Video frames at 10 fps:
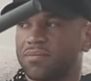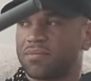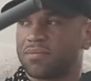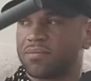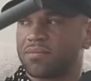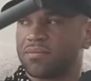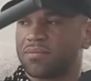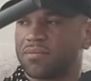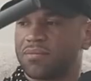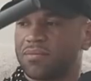
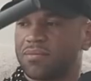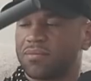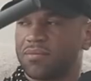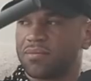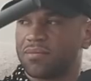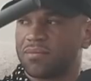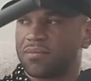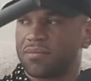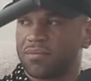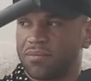
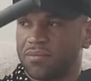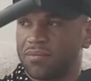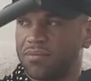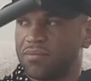The person shown says nothing.